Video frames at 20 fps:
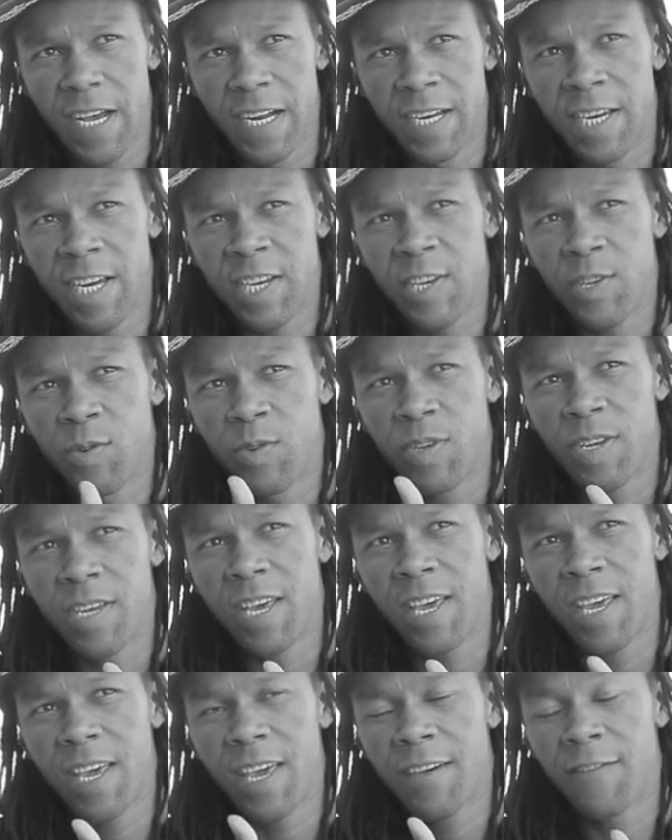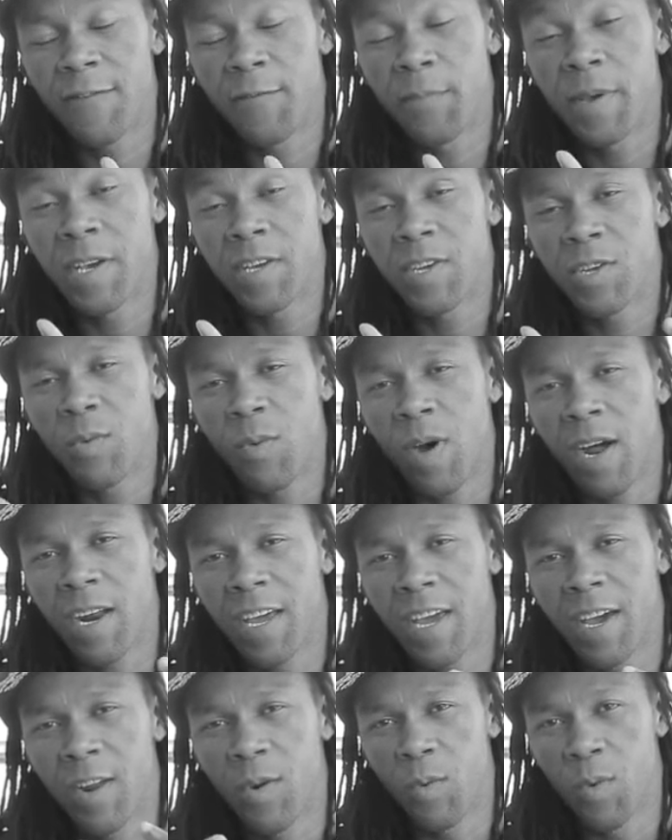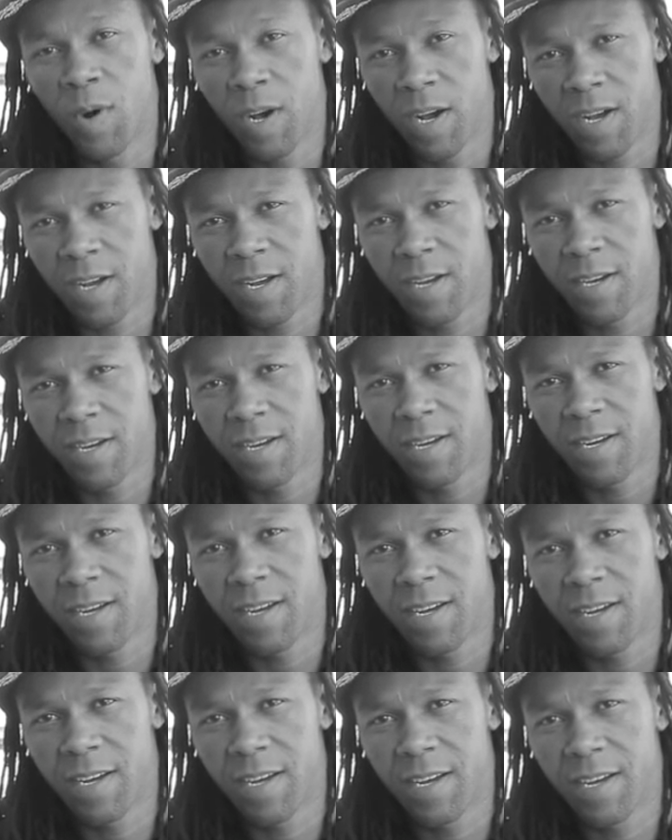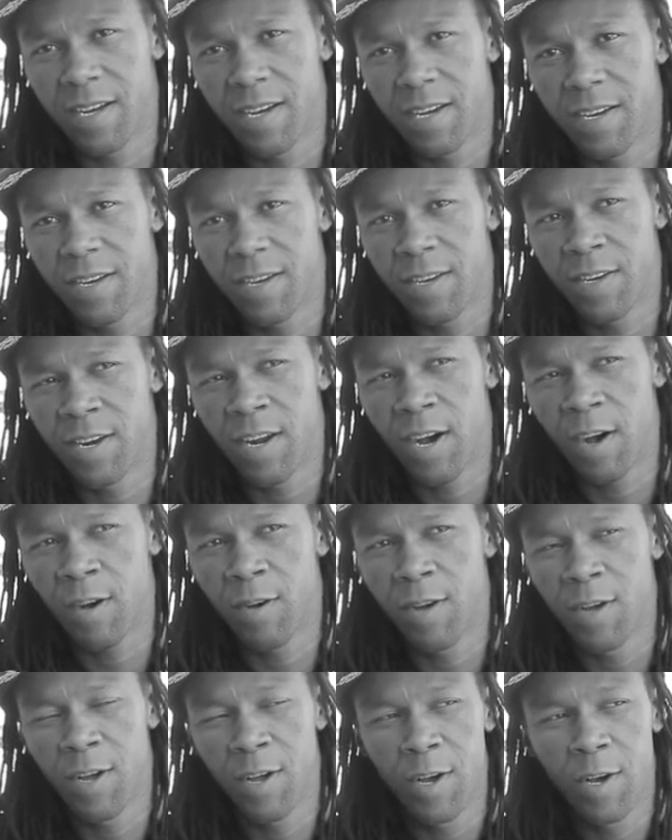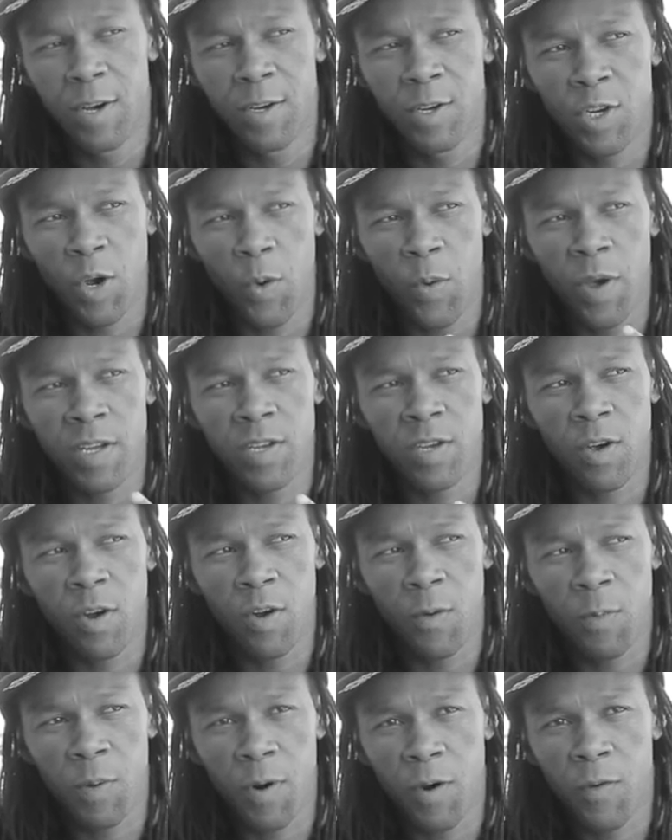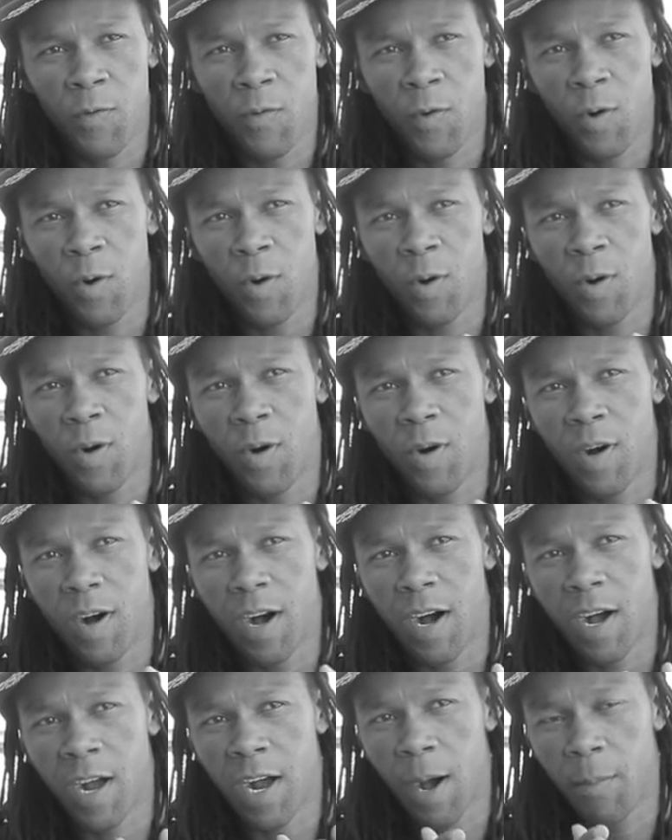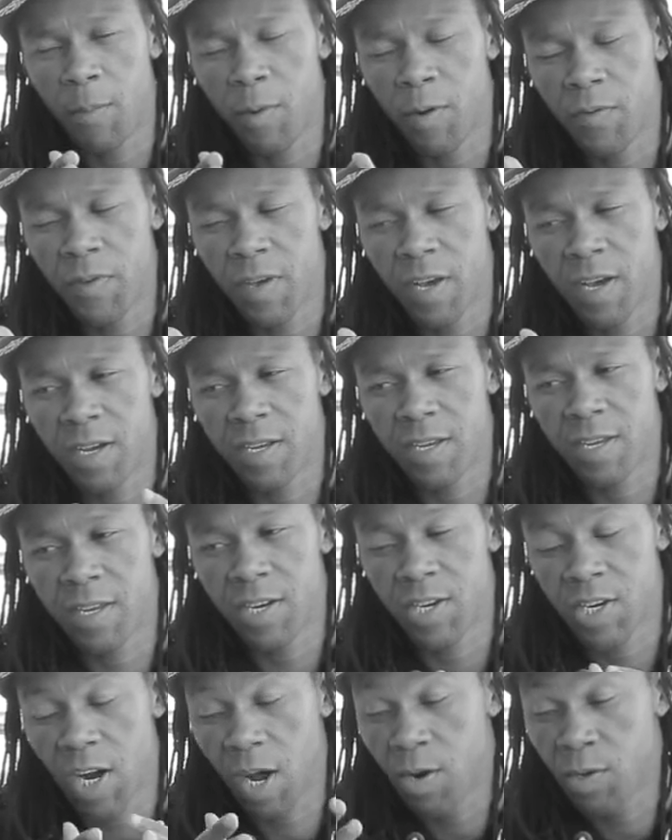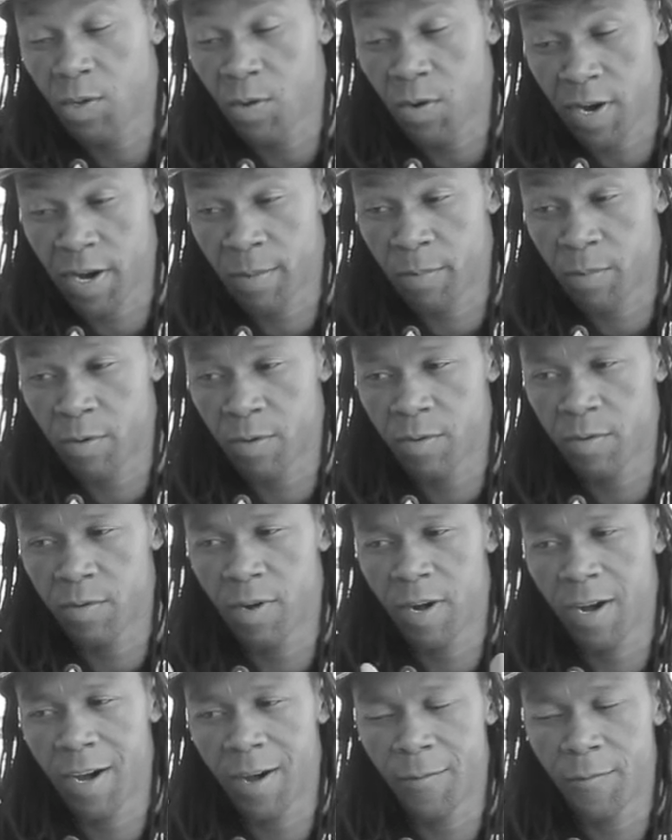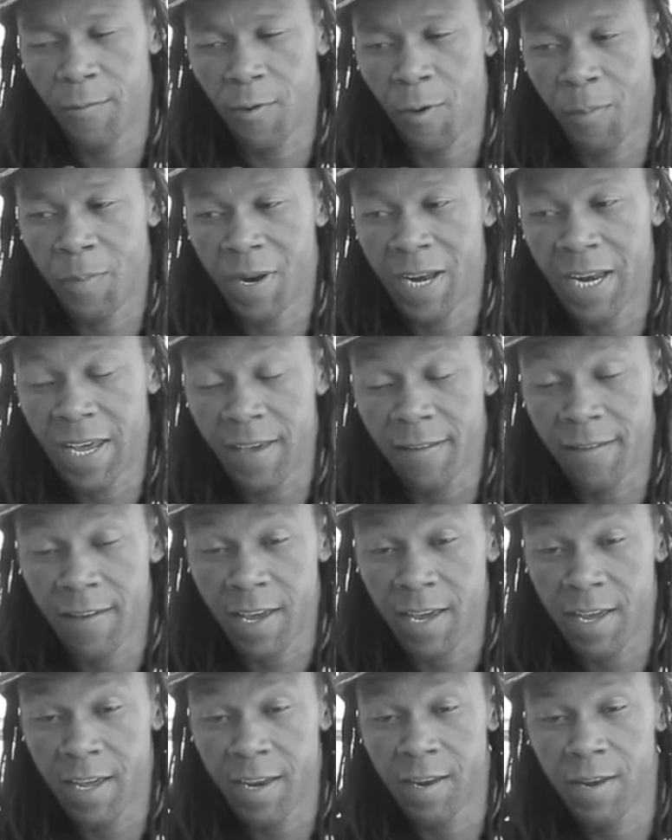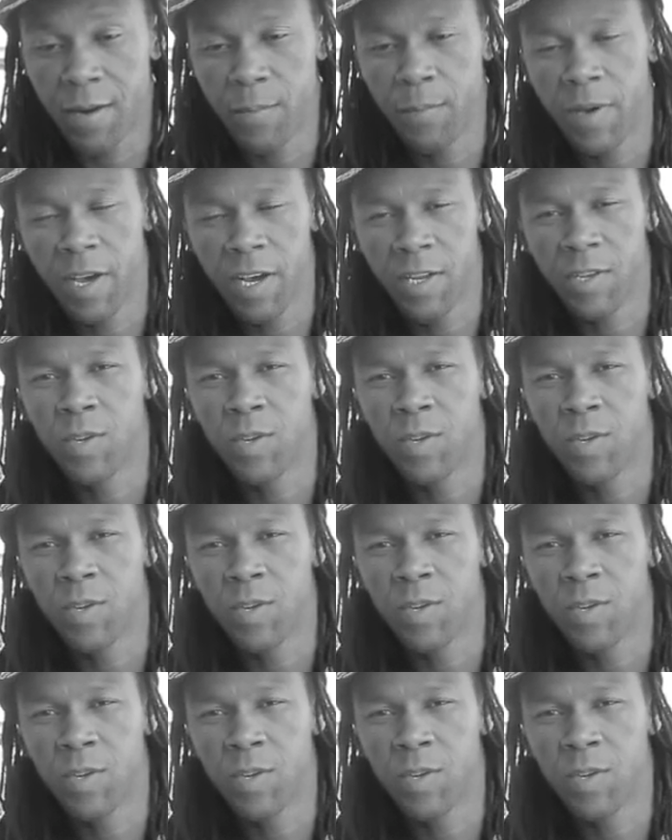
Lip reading: just to see if BC1 can work, you know. So we had solo pro for a couple of years. Shout out to Red Bull for believing in me and